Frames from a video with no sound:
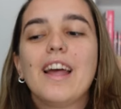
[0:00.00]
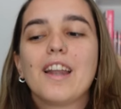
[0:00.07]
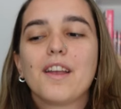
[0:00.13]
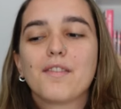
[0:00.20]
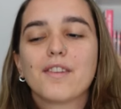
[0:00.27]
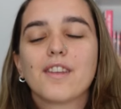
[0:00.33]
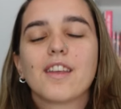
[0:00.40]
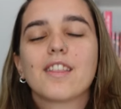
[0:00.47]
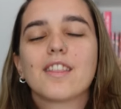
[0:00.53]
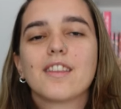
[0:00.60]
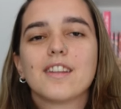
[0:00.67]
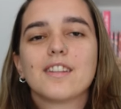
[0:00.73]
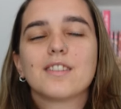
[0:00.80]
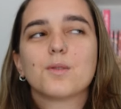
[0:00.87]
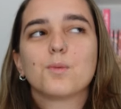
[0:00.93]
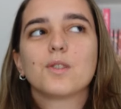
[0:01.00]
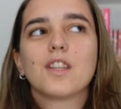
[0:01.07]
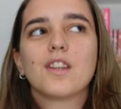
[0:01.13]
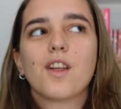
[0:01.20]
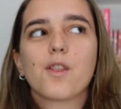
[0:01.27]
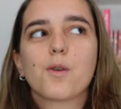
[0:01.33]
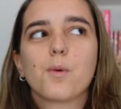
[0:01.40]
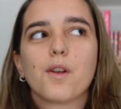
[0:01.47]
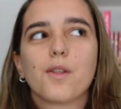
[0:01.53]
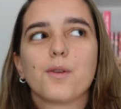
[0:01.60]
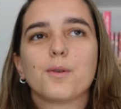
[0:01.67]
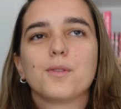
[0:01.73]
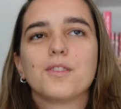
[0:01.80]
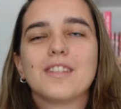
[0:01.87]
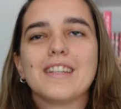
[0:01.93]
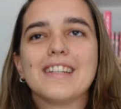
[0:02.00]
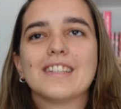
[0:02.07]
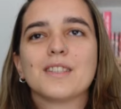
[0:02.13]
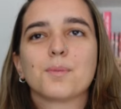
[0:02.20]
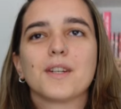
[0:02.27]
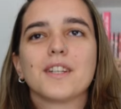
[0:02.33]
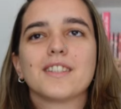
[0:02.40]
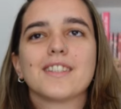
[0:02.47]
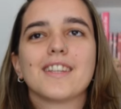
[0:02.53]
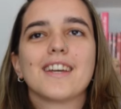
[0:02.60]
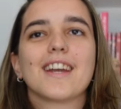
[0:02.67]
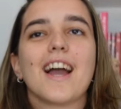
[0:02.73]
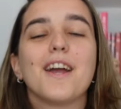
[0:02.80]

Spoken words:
And I feel like this was another one of those scenes where it's like,